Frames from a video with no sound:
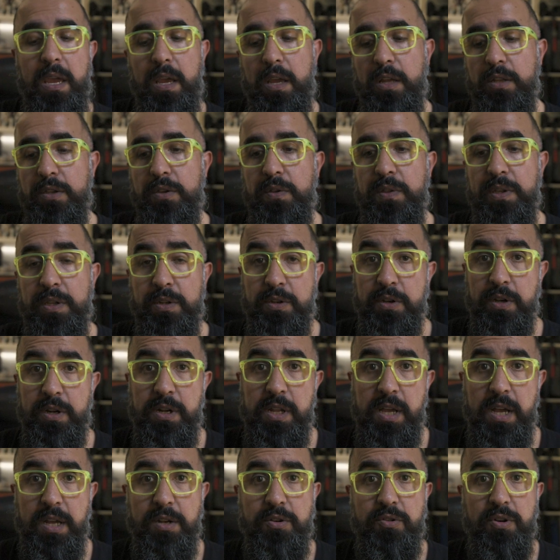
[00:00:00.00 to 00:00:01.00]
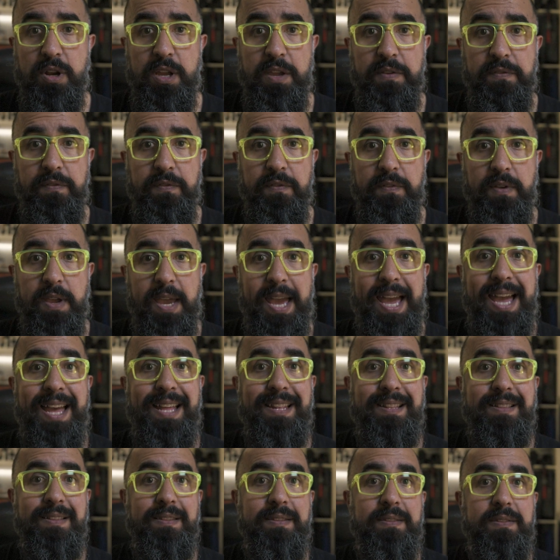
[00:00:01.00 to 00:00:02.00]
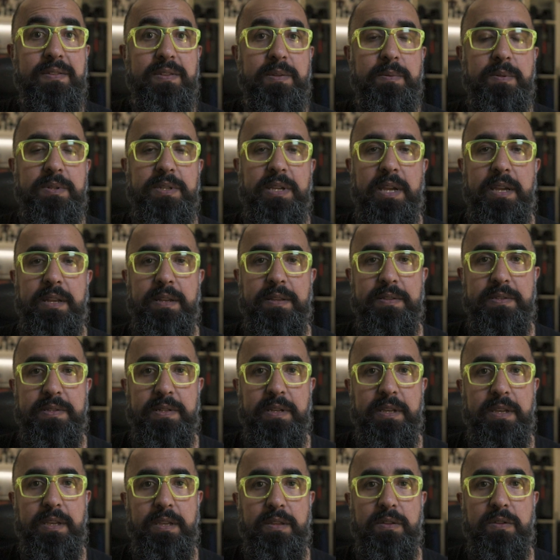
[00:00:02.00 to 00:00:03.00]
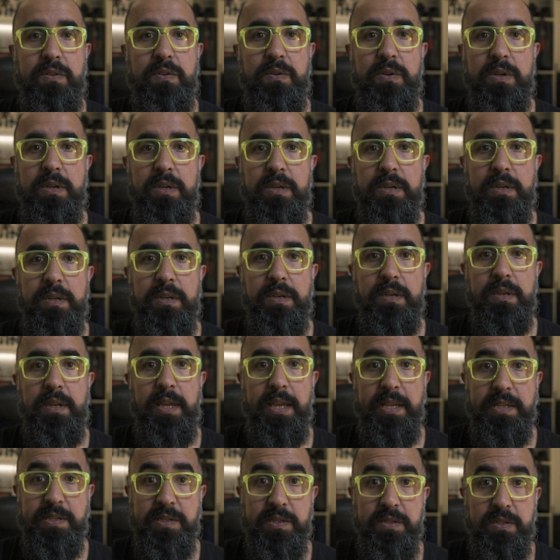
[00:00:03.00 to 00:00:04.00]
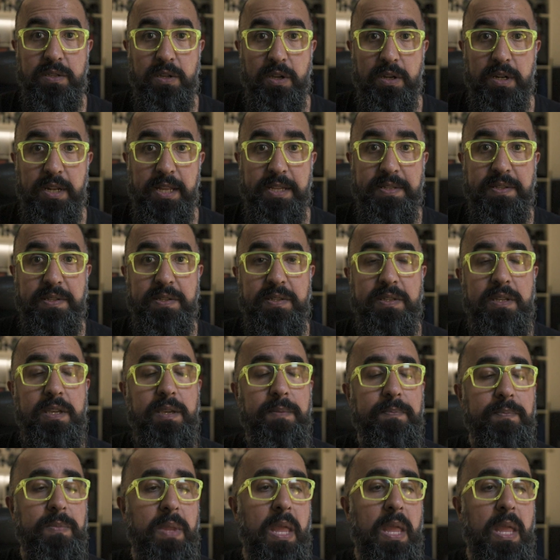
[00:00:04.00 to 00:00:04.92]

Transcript: to the internal hard drive and simultaneously to an external SSD.